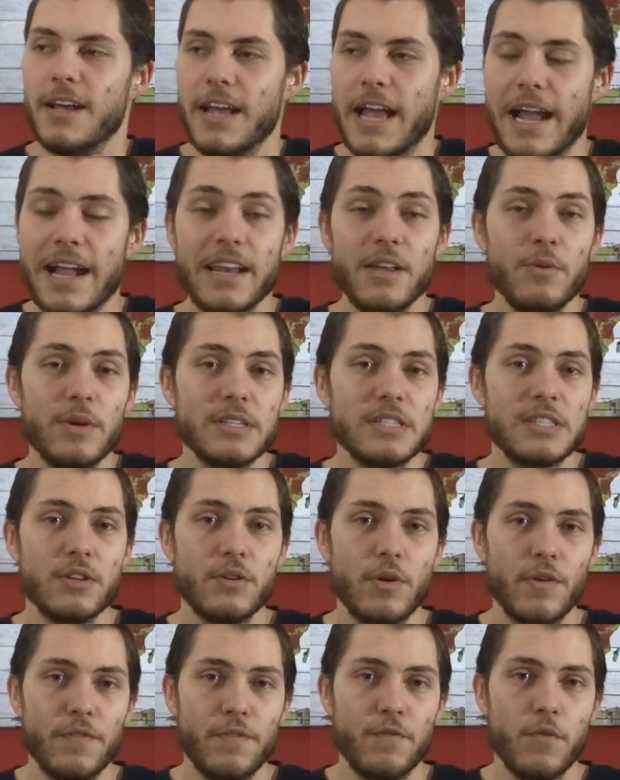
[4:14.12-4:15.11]
Anyways,
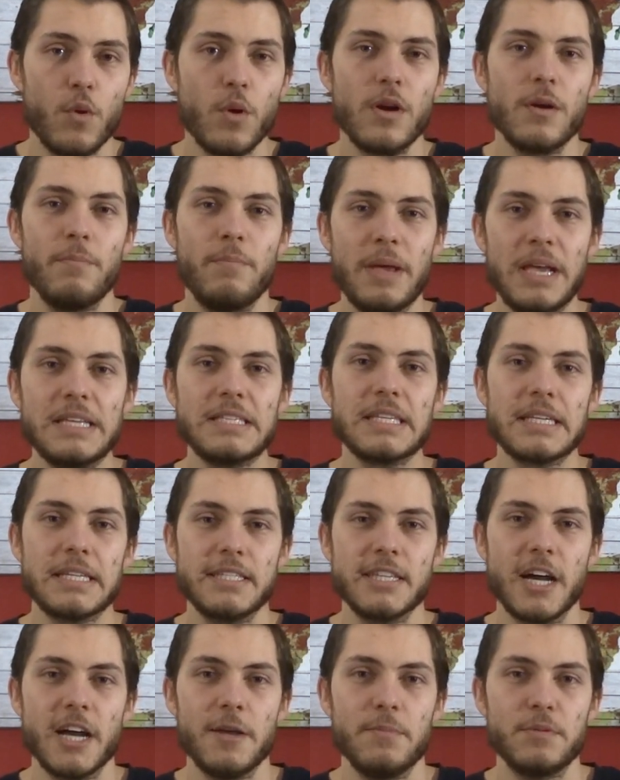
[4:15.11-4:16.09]
there are four basic
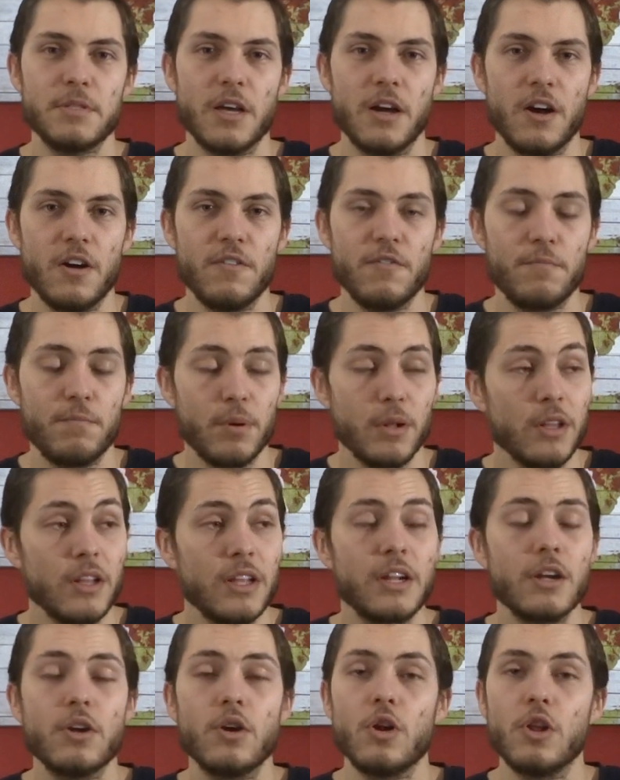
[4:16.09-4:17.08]
types of
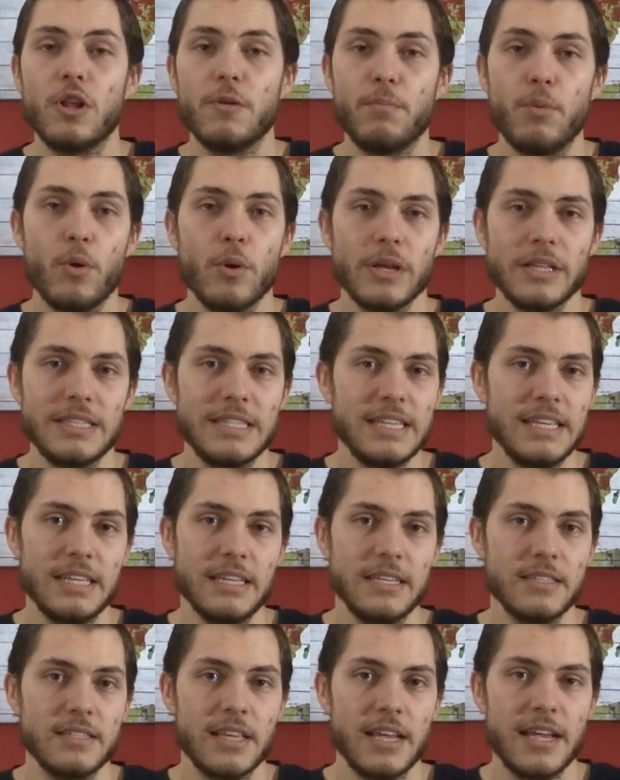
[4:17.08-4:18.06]
political
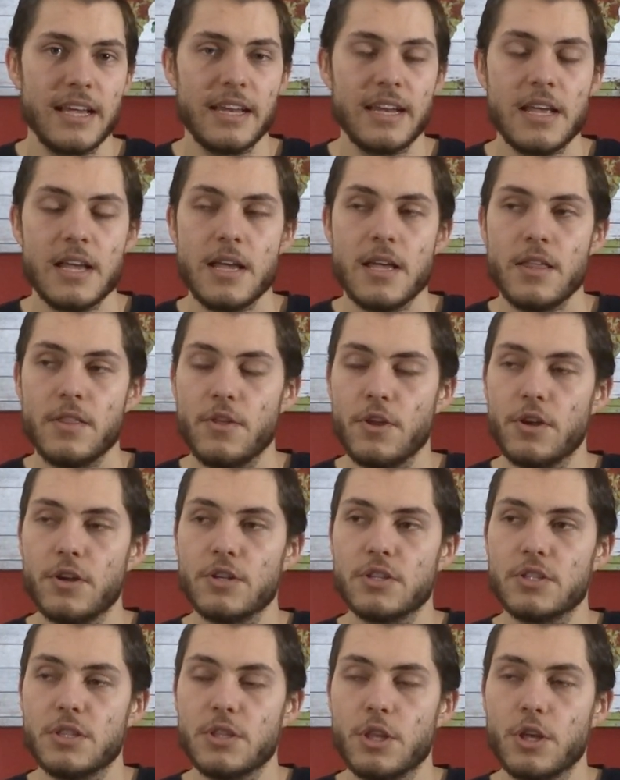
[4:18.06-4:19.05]
appointees, and
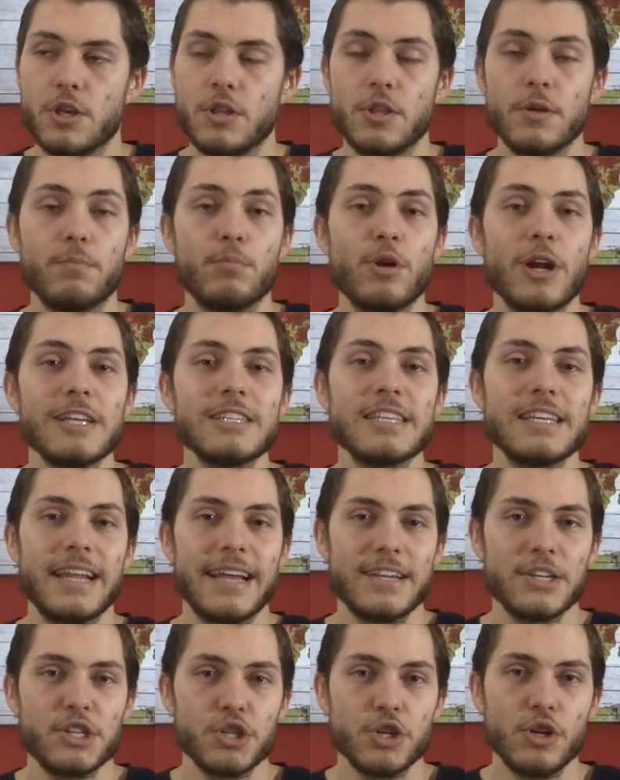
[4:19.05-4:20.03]
there's the
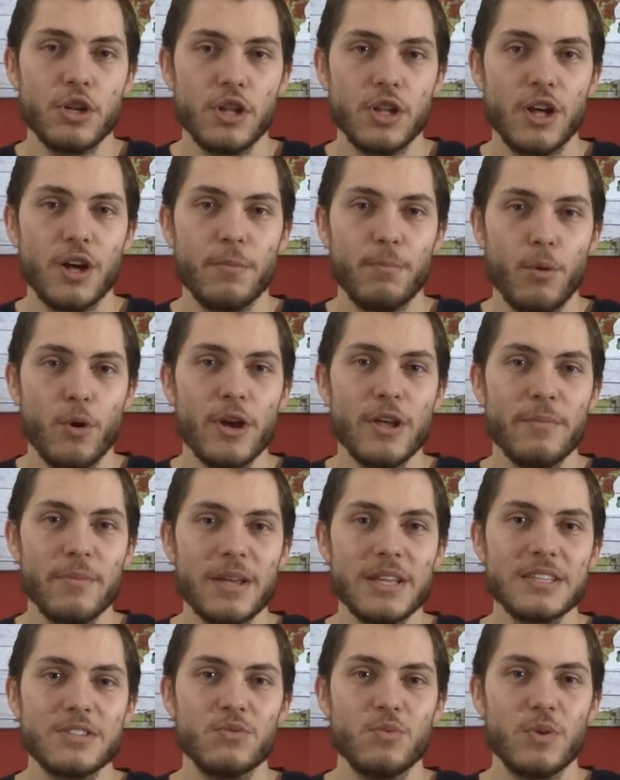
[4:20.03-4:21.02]
presidential
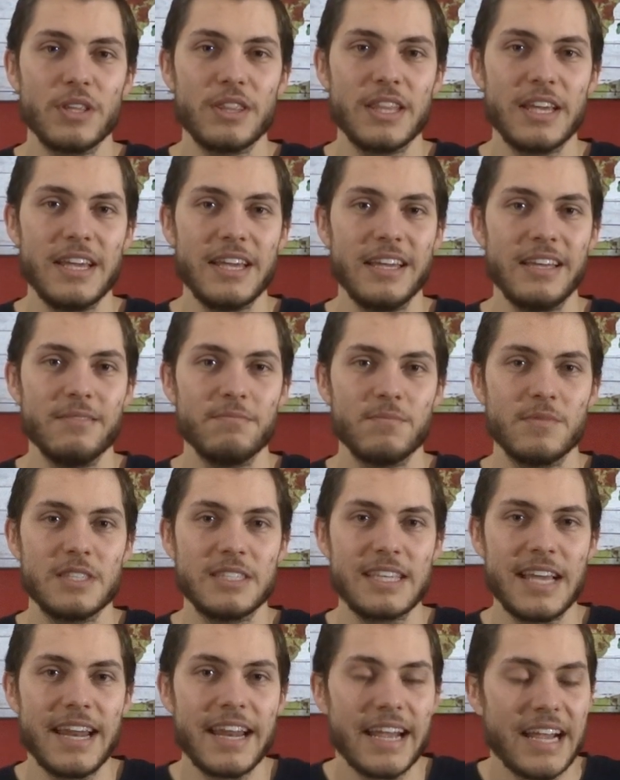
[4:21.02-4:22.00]
appointments with a
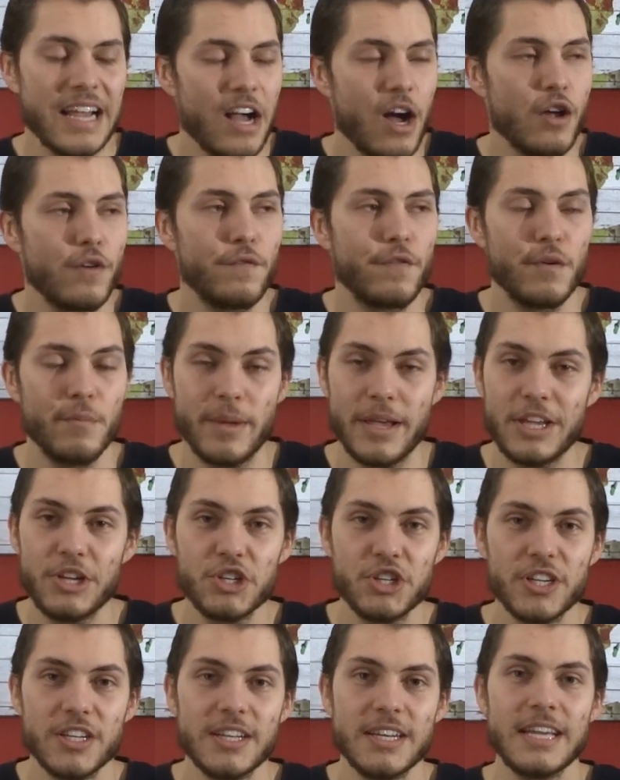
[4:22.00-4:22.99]
Senate
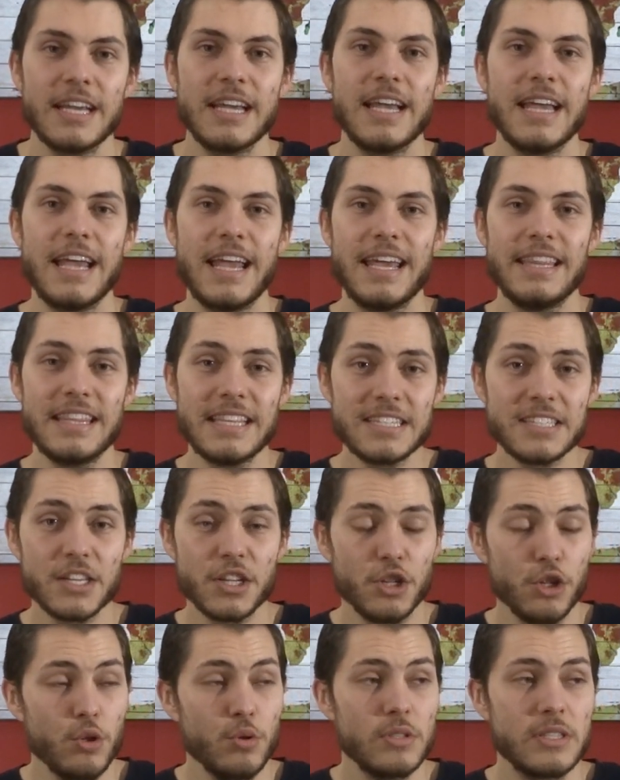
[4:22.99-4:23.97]
confirmation, and this
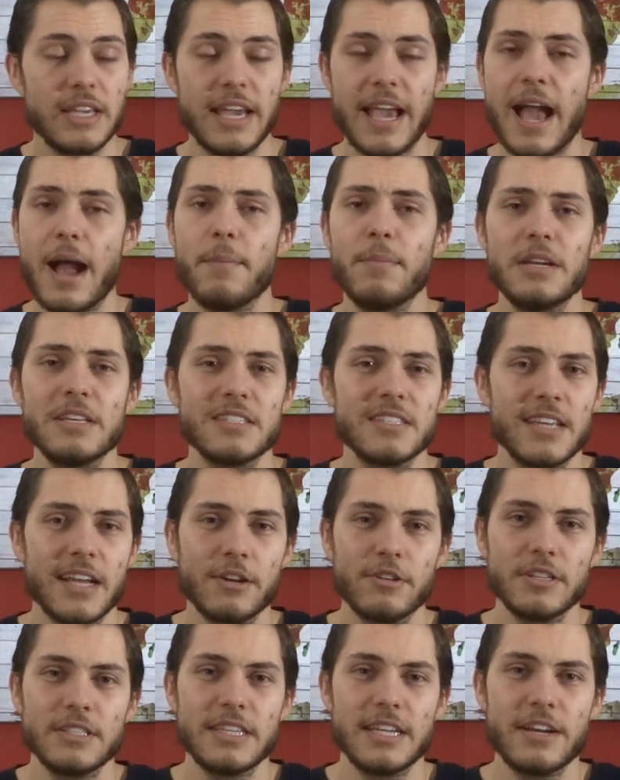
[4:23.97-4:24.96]
includes cabinet
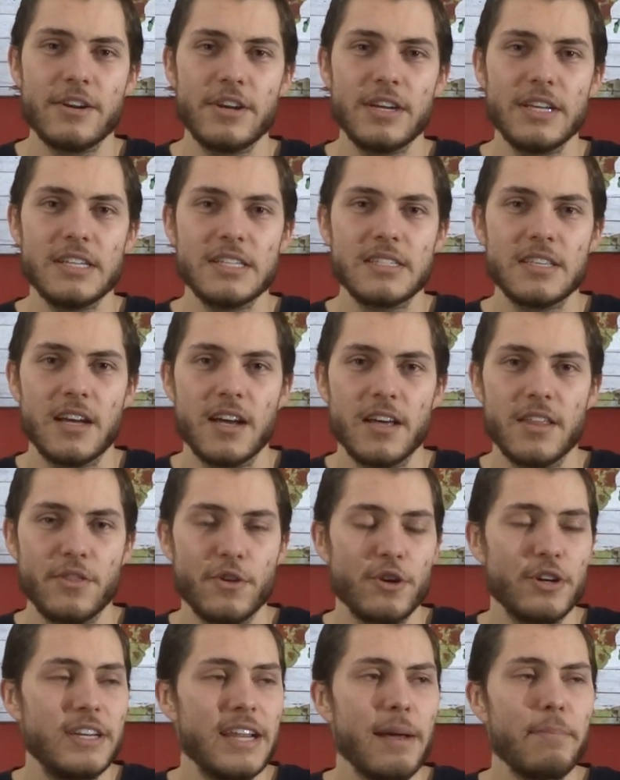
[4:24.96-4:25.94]
secretaries,
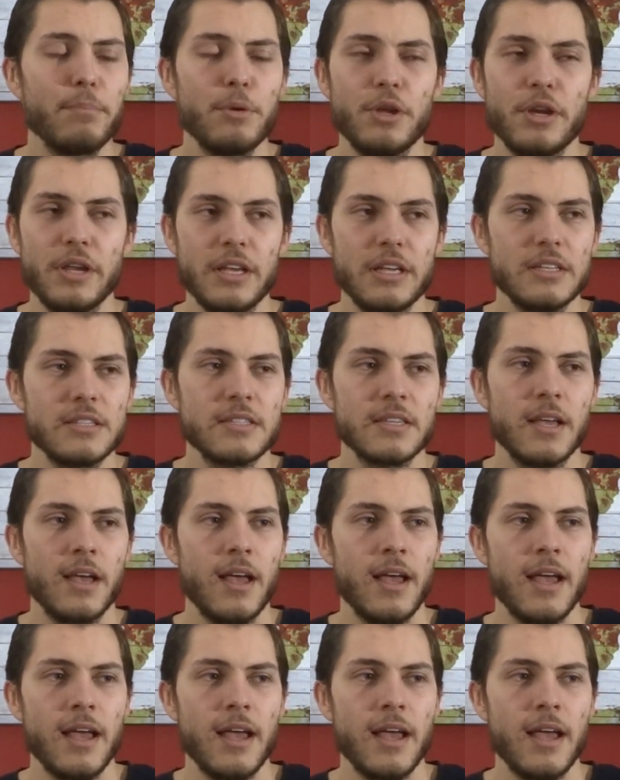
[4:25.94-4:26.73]
their deputies,